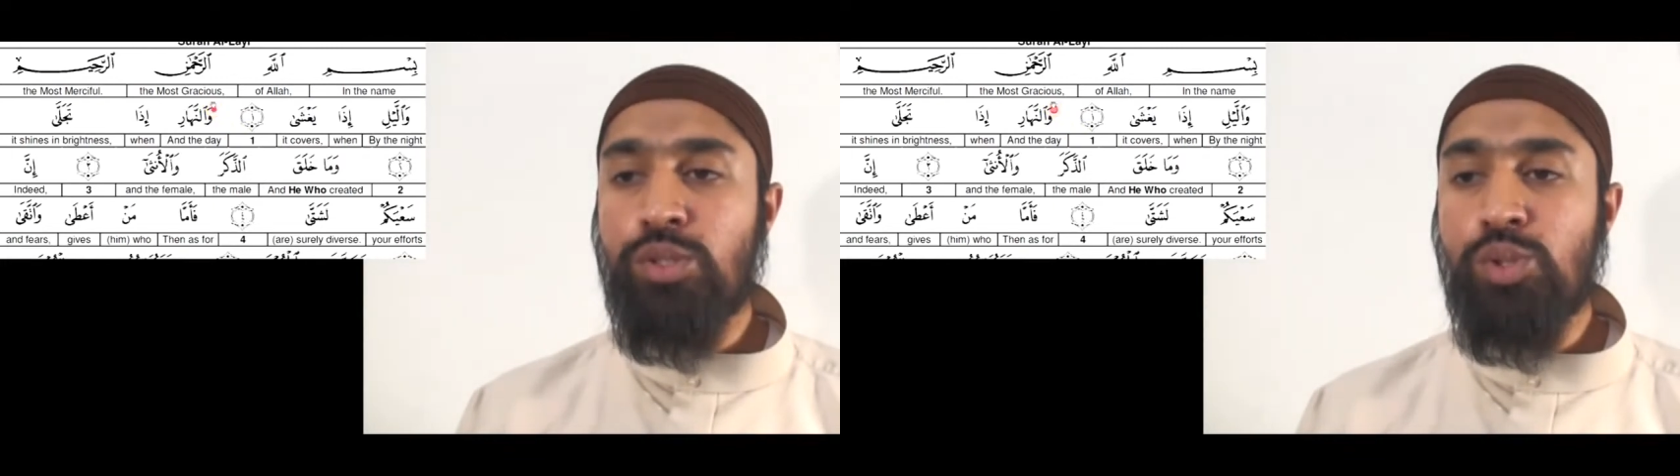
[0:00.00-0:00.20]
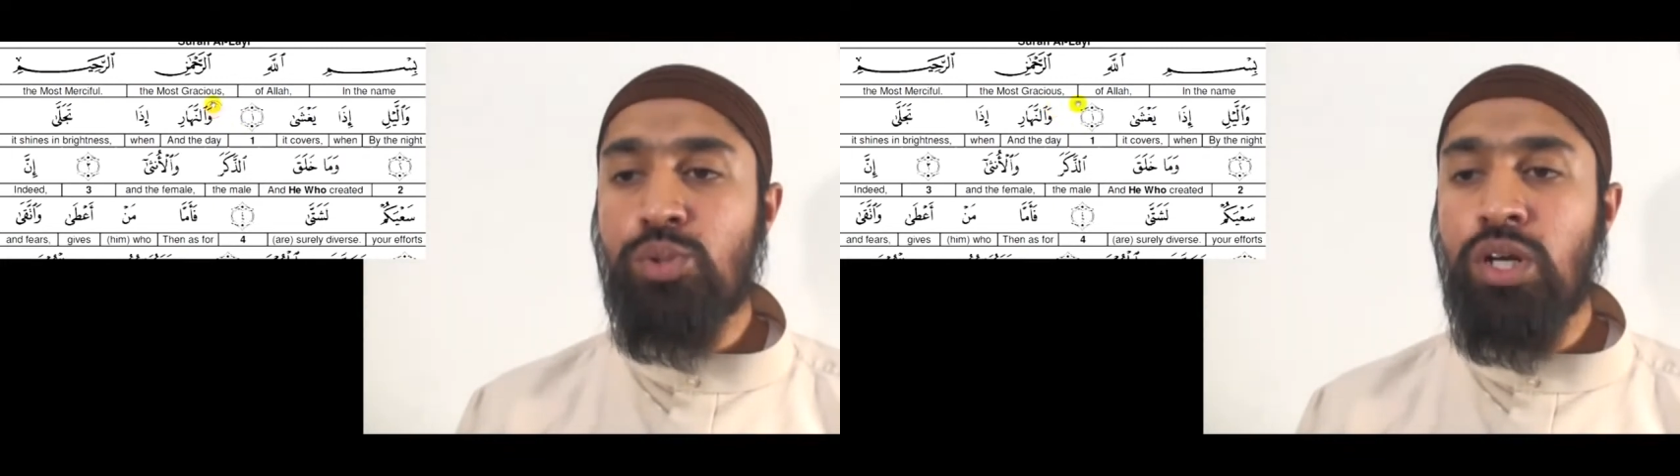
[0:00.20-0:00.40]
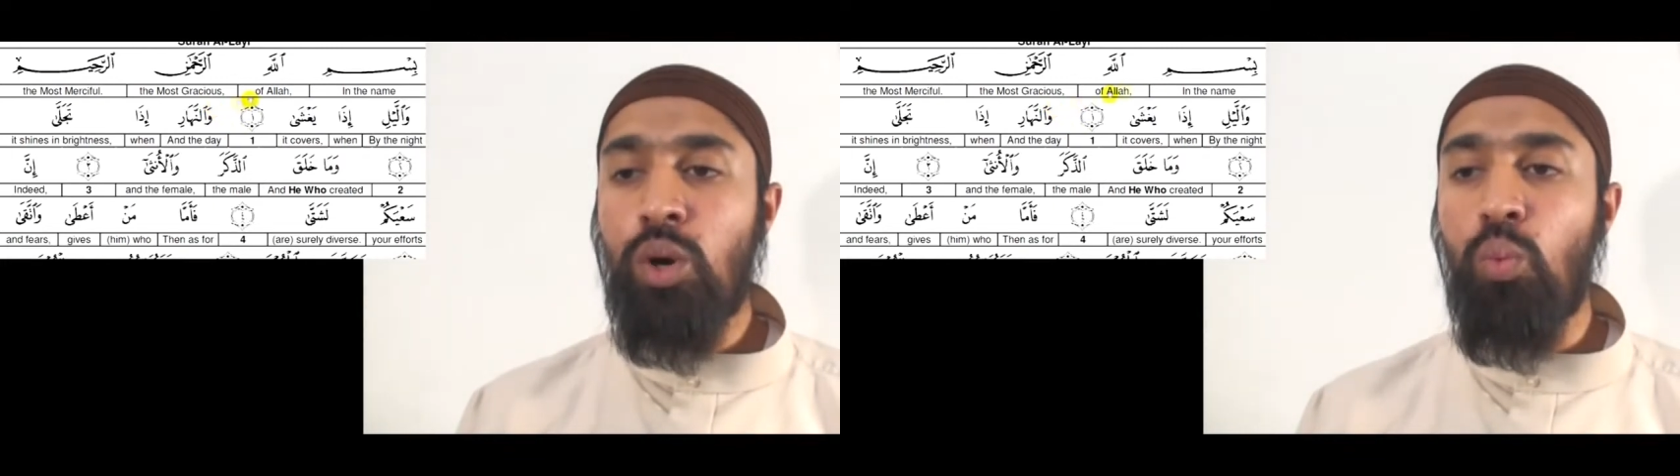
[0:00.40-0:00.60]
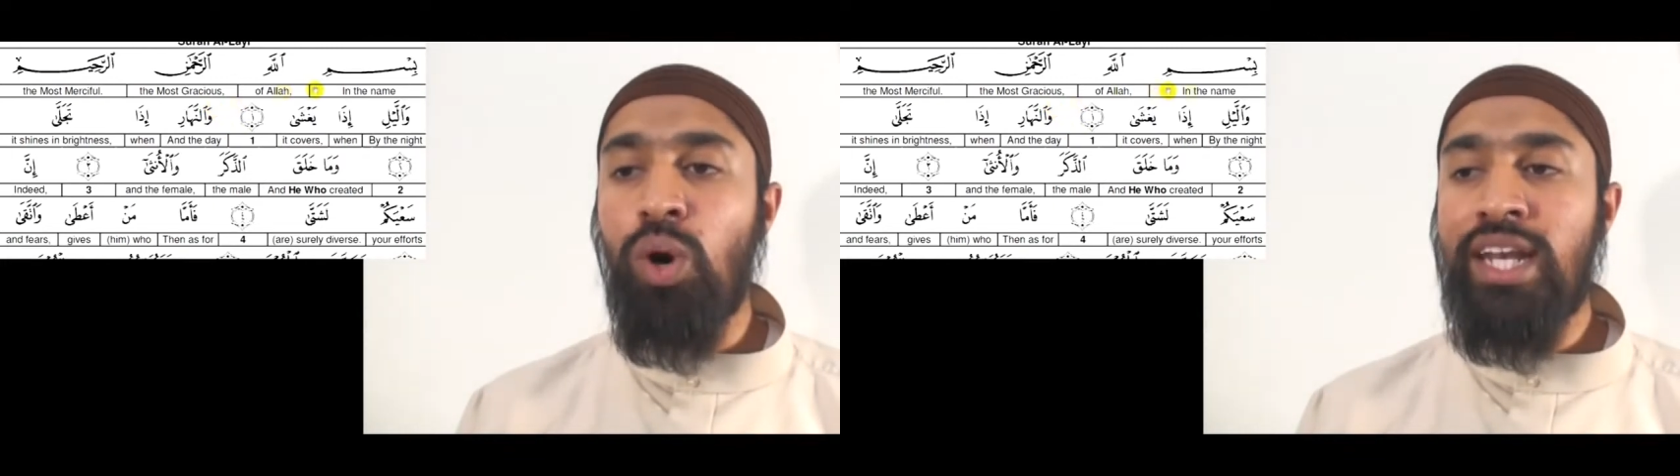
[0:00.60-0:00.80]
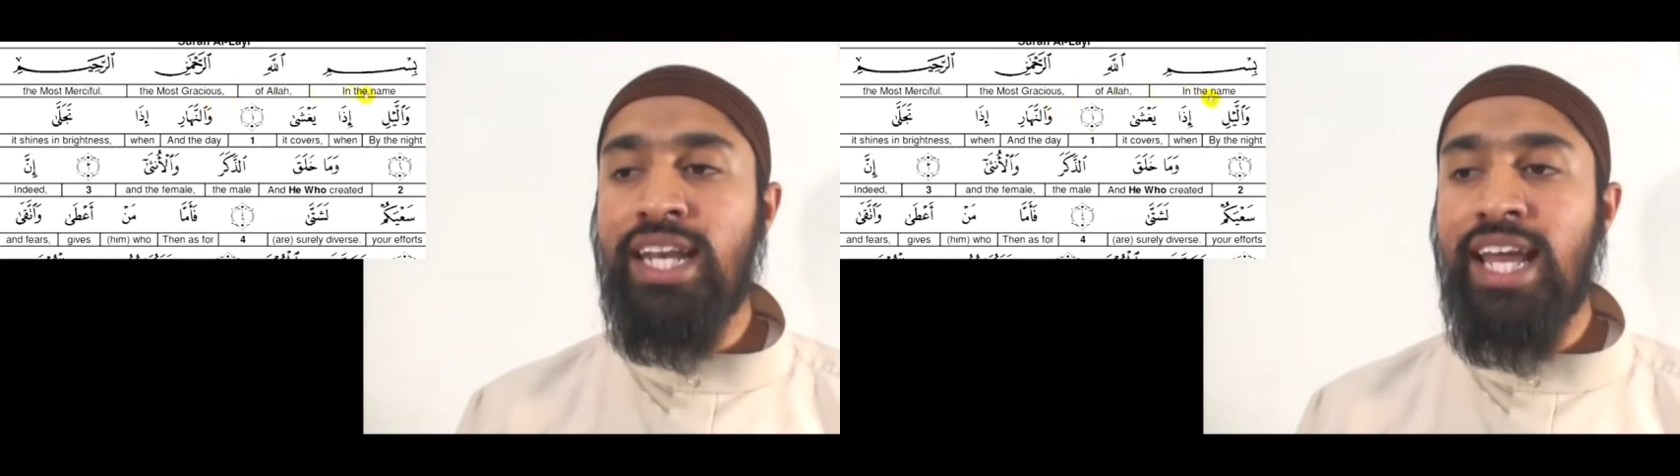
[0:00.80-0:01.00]
Surah
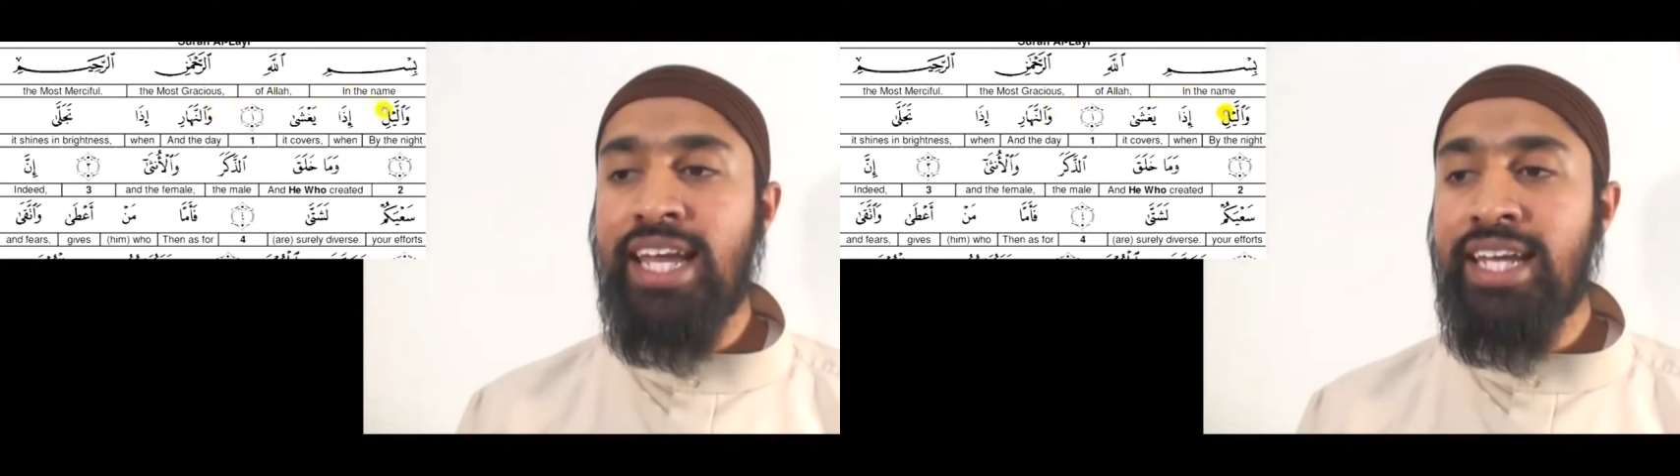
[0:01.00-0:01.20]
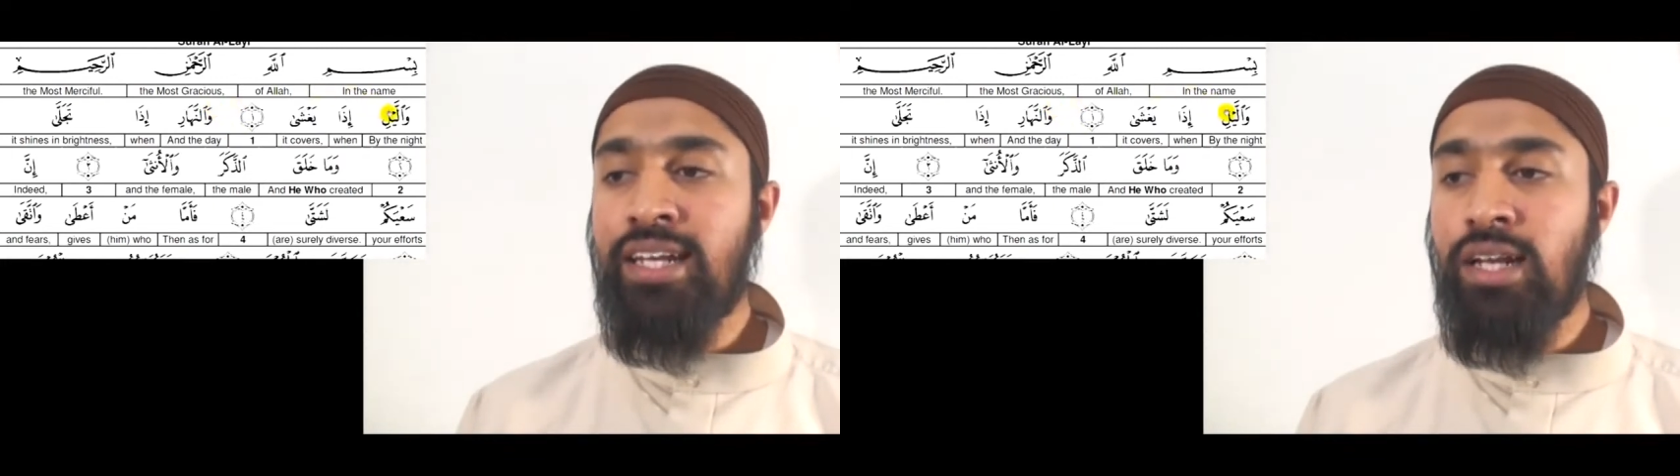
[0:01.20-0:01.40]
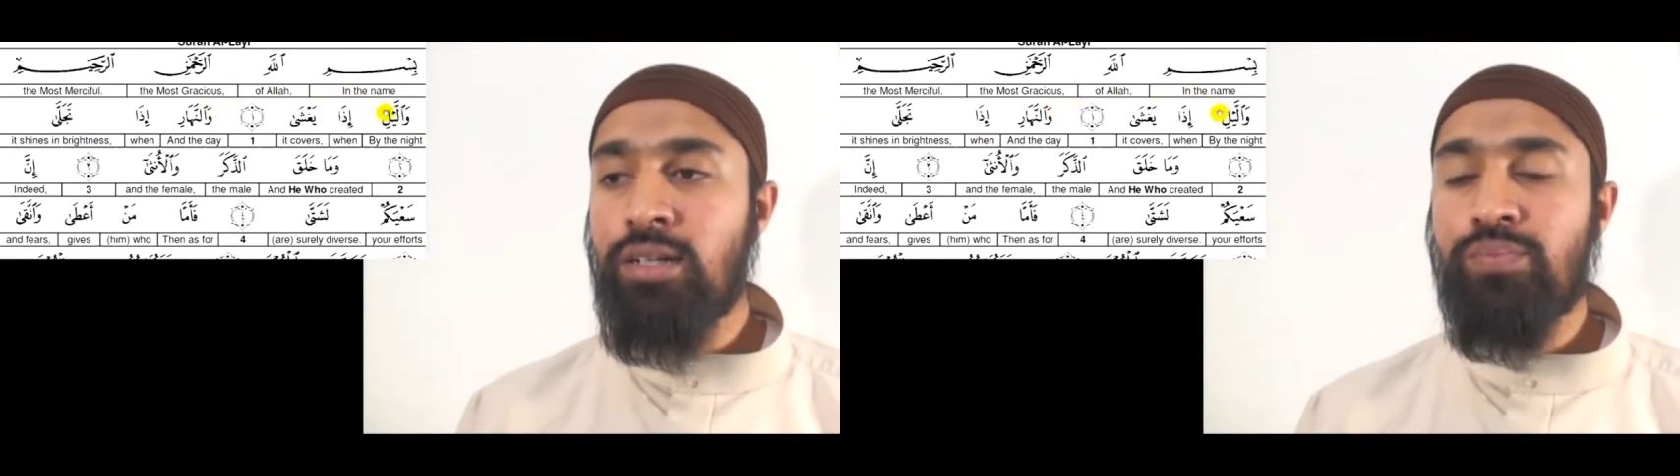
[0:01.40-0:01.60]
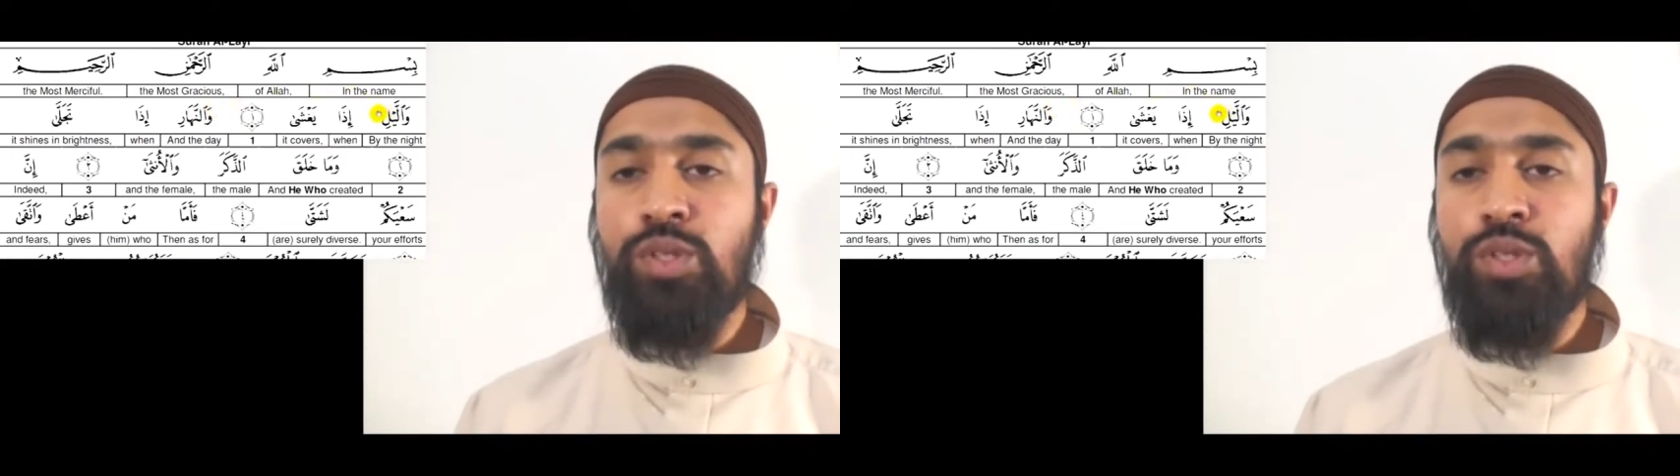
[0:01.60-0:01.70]
Al-Layl,